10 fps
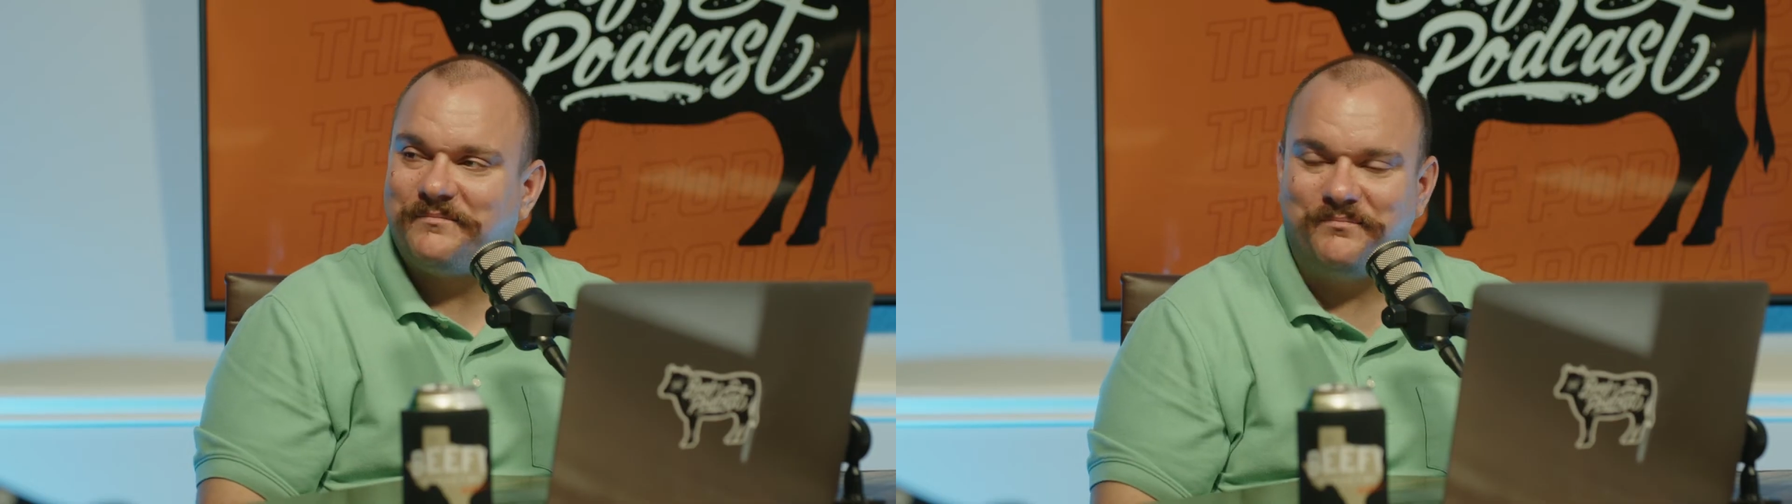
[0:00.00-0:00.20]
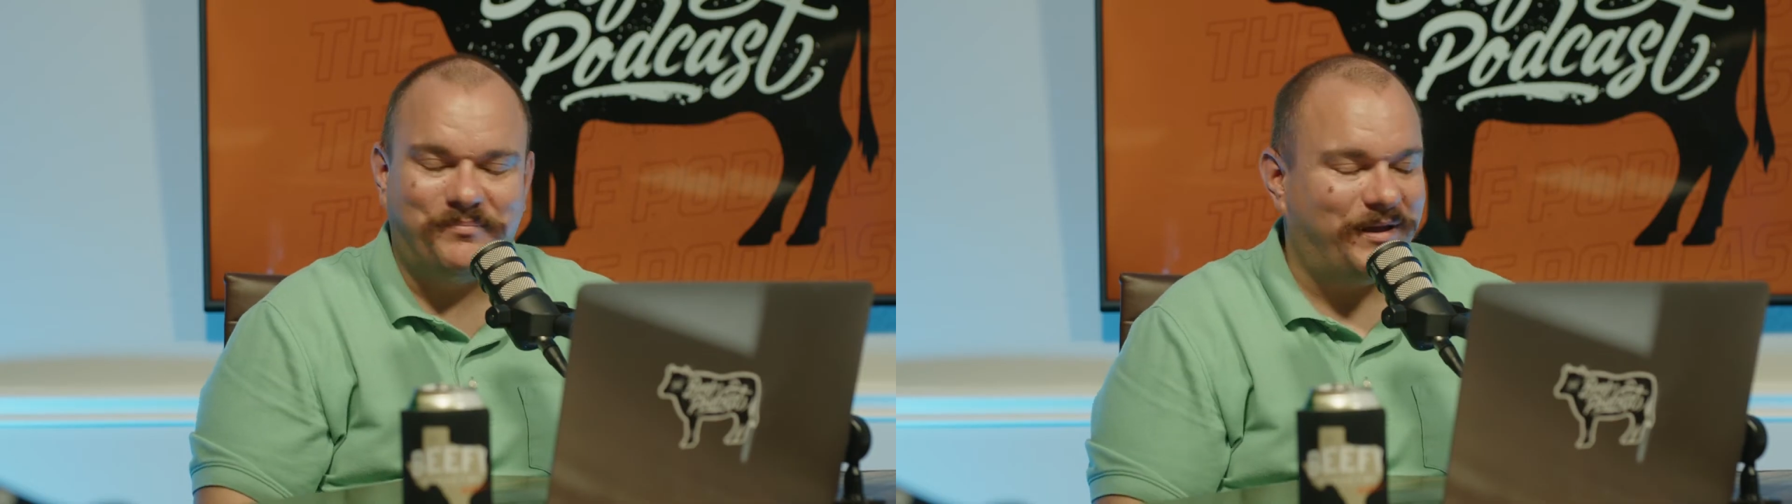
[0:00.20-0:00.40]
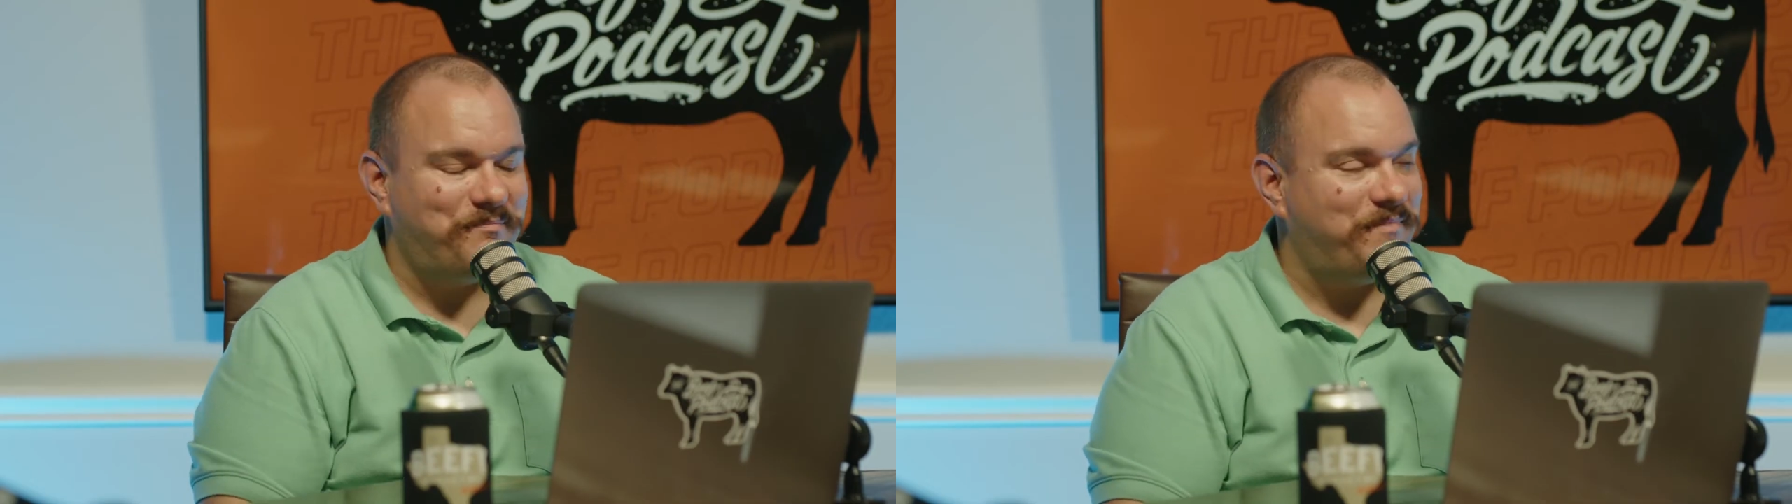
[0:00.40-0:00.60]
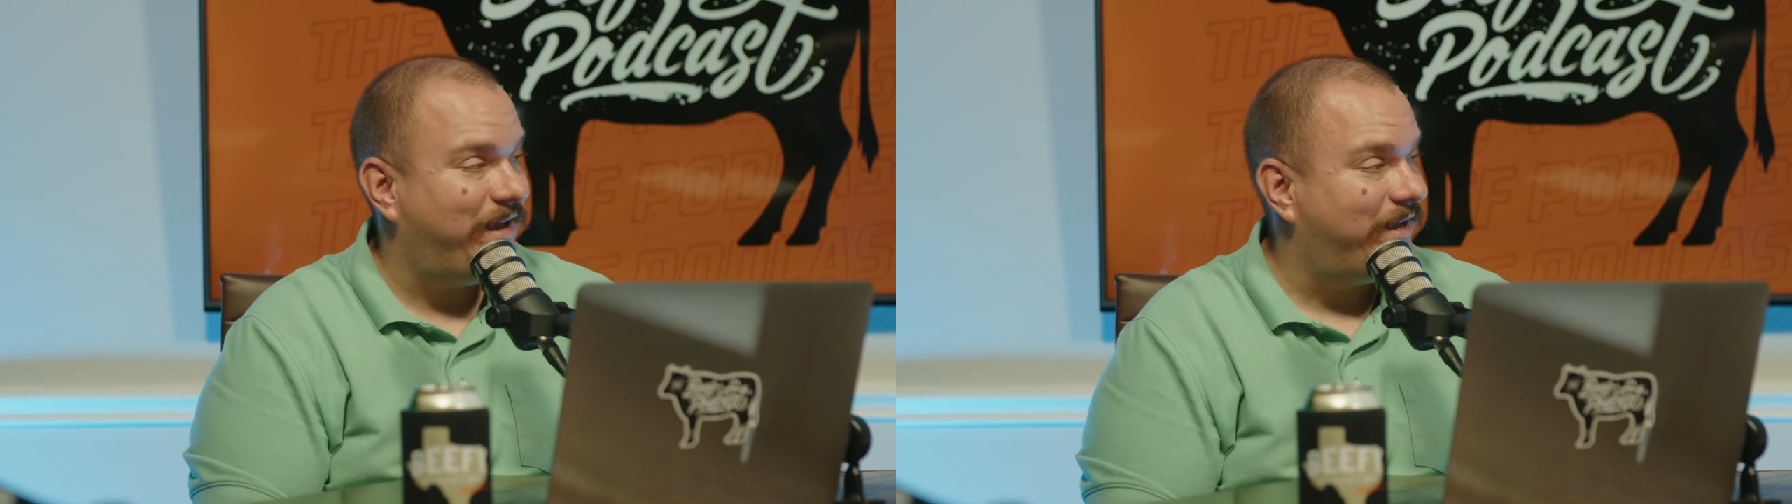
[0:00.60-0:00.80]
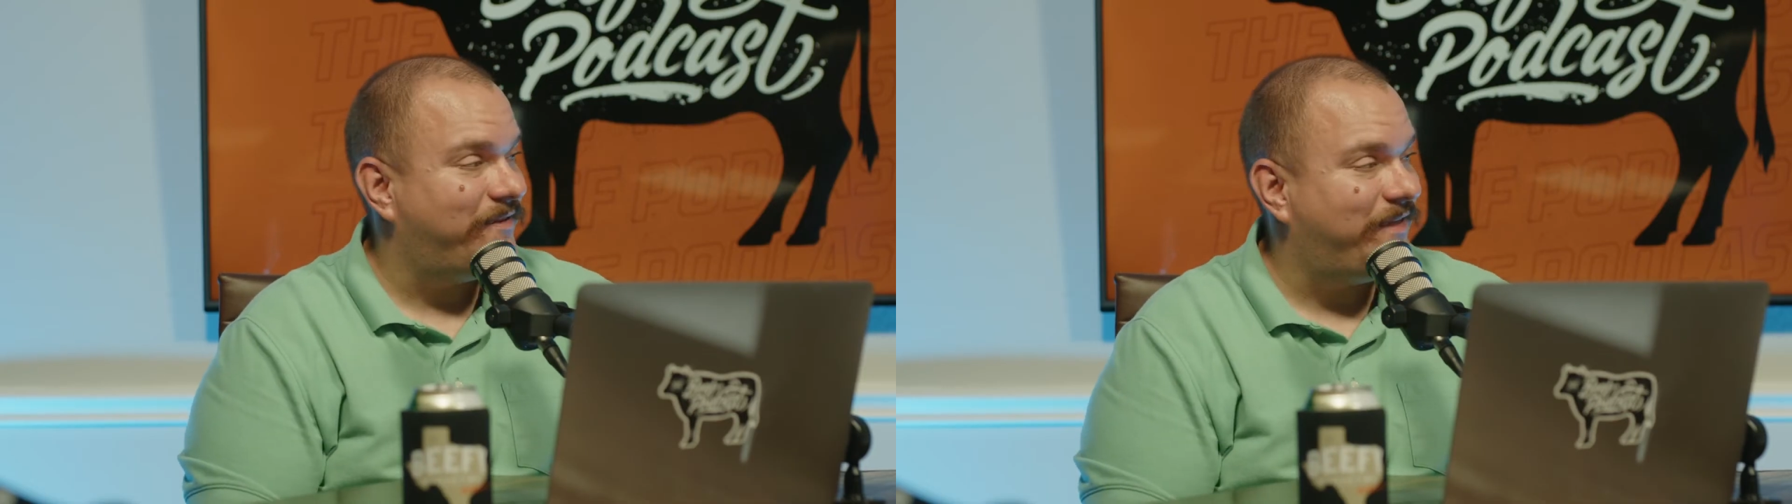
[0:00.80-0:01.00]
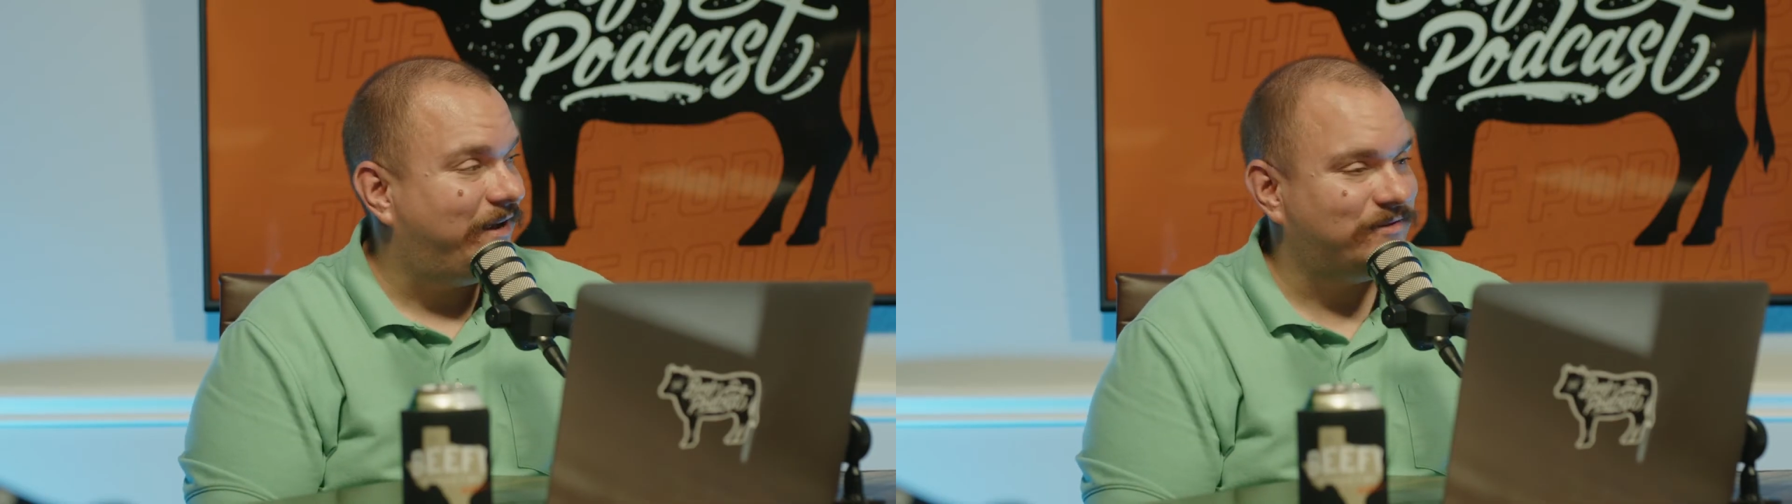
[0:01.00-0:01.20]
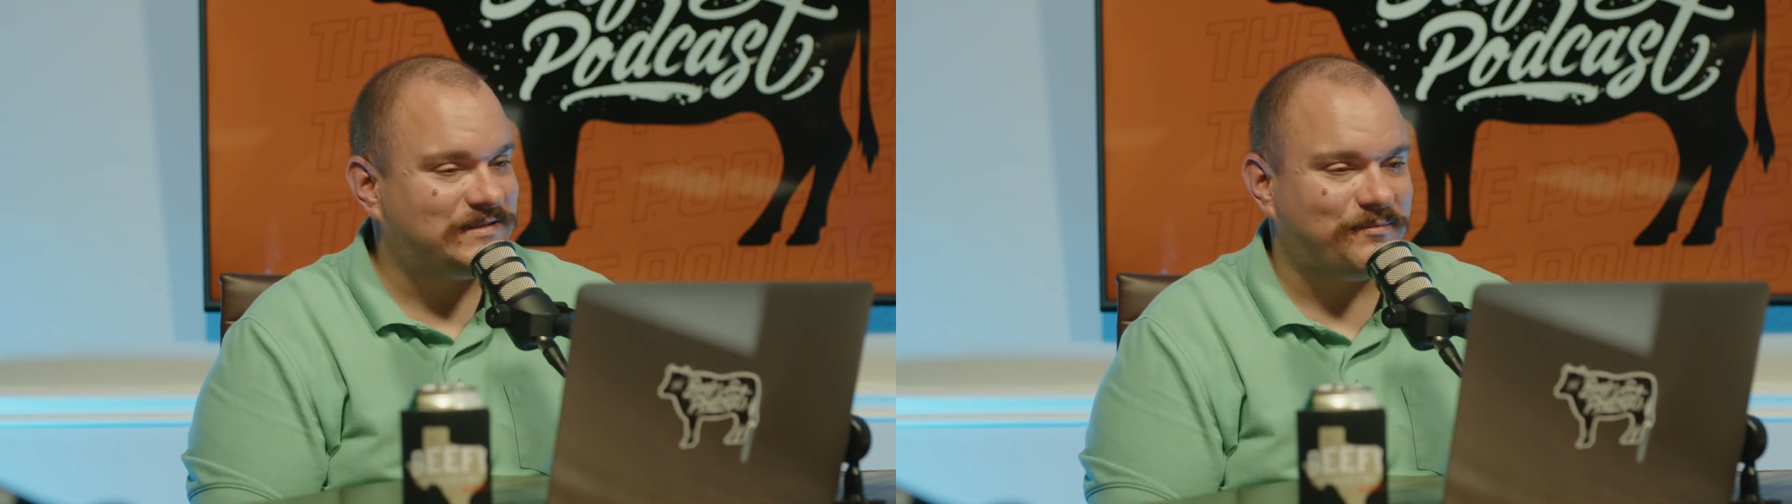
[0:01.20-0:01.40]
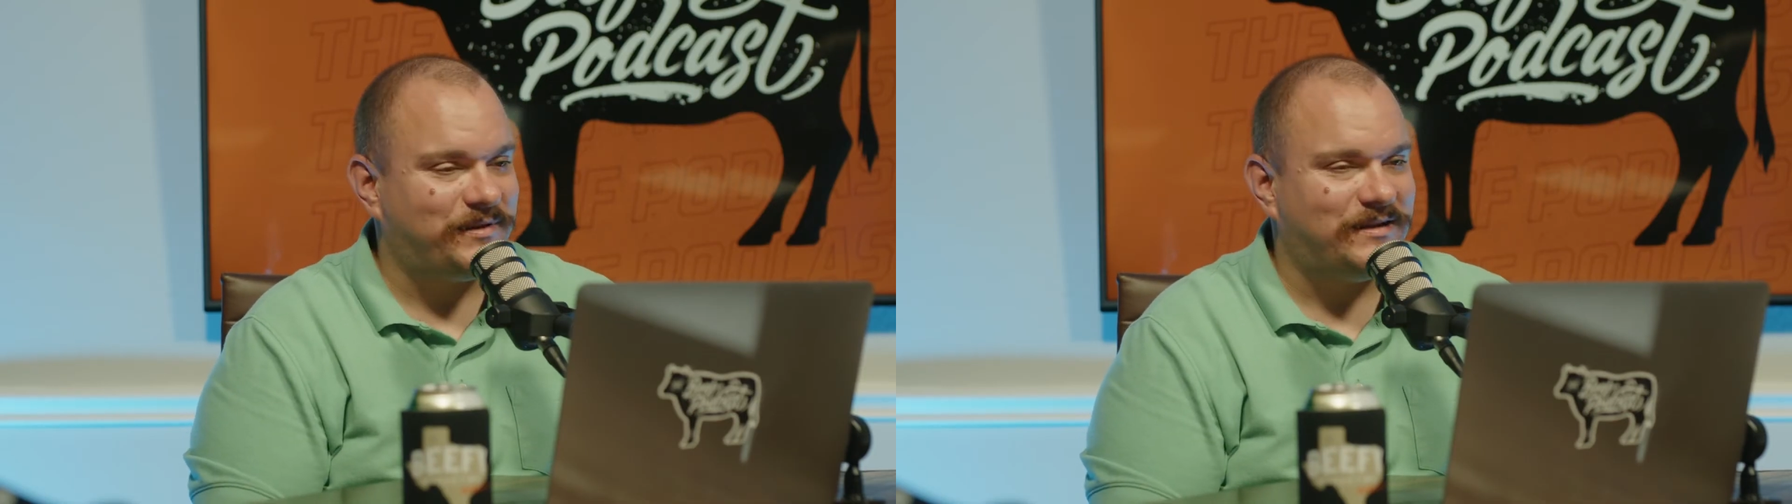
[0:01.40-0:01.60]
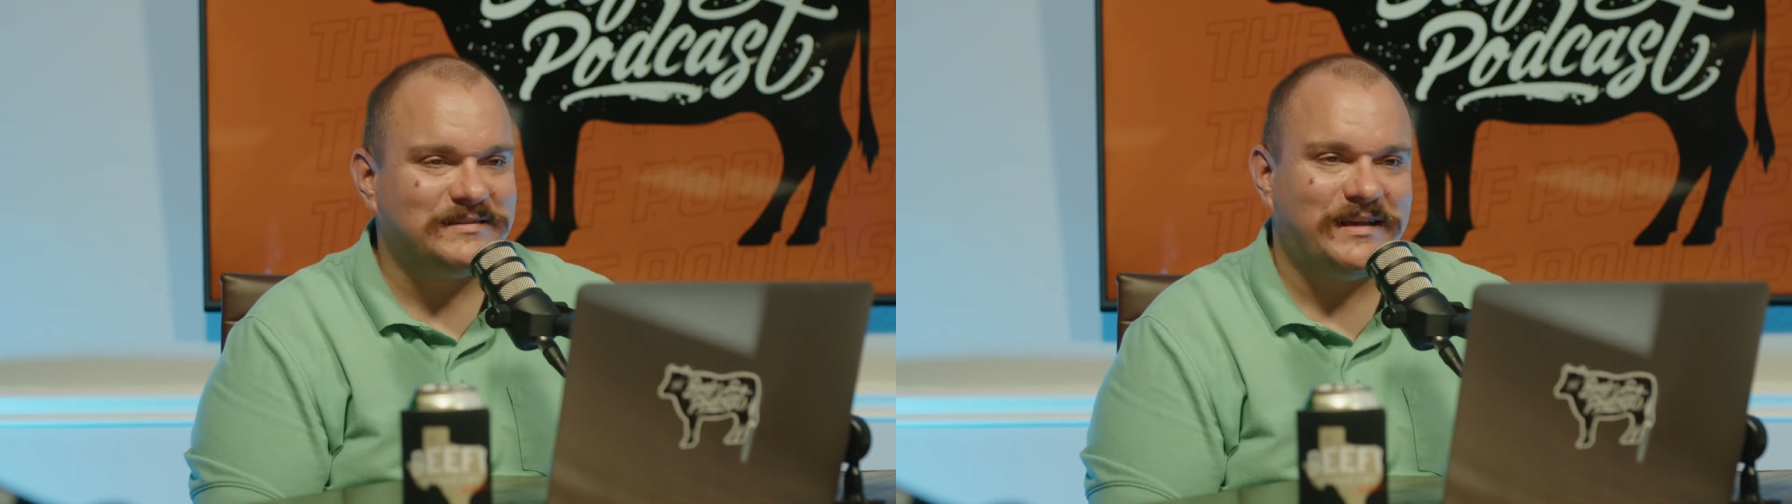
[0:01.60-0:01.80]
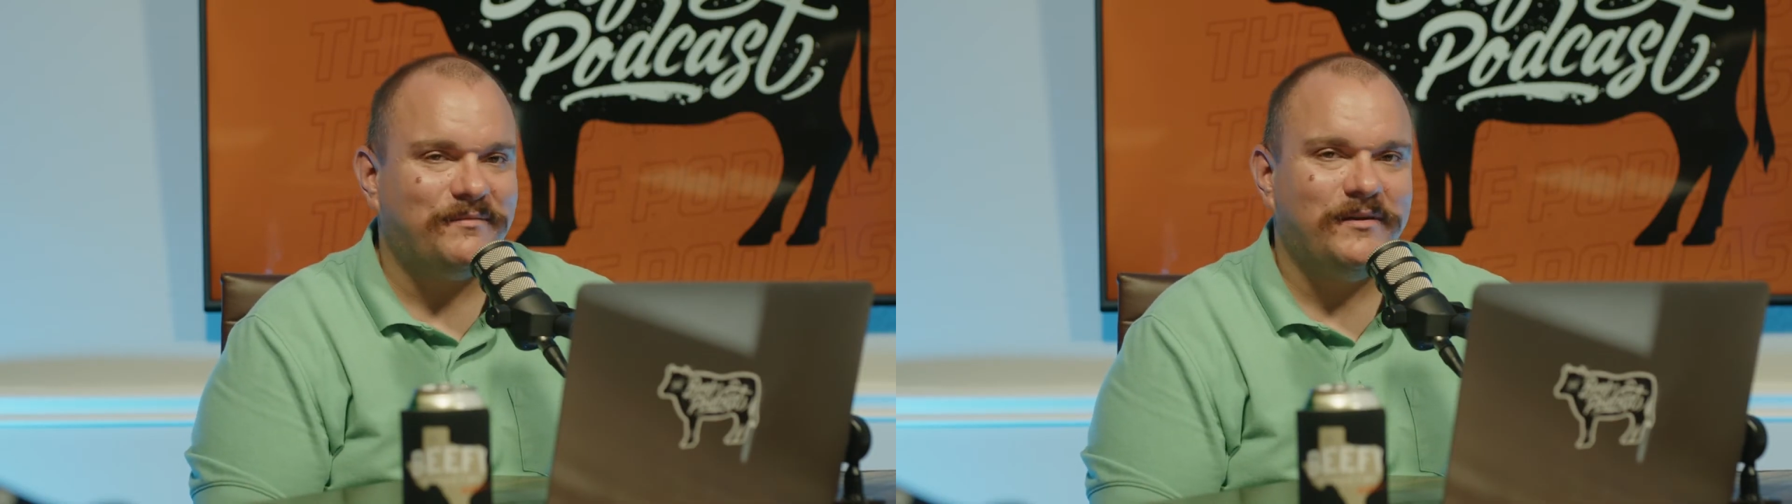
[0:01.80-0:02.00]
but man, that was something I was
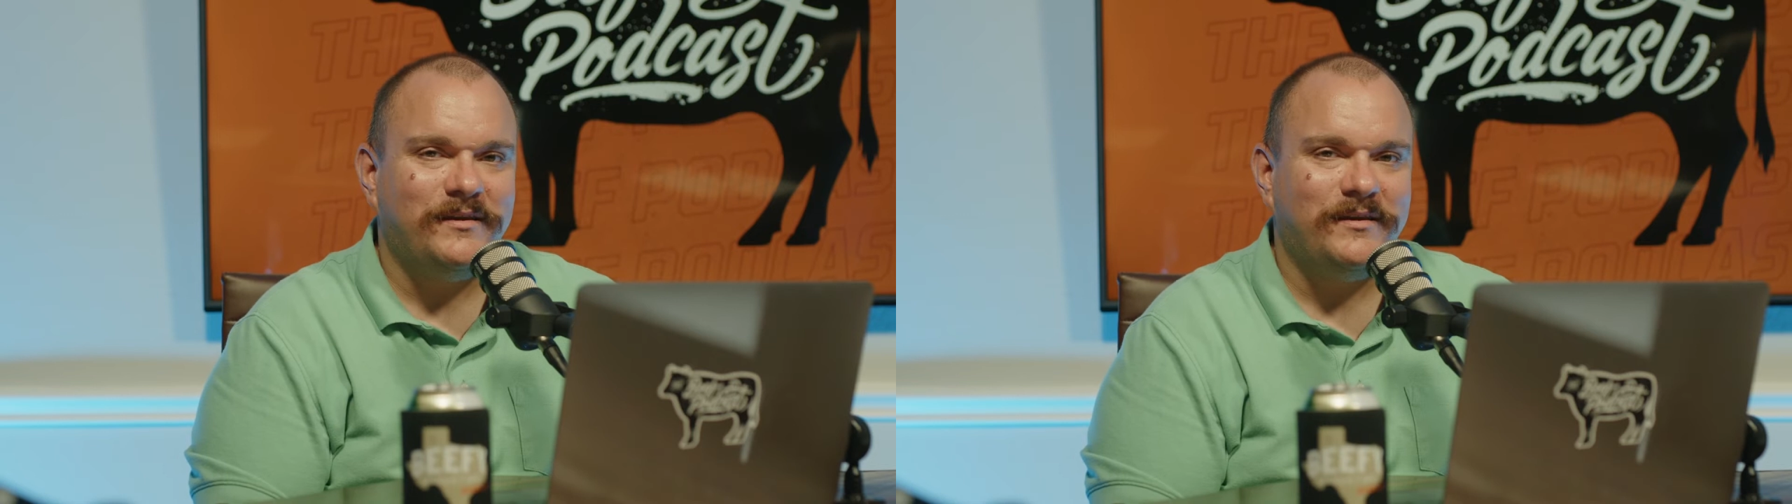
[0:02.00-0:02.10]
like,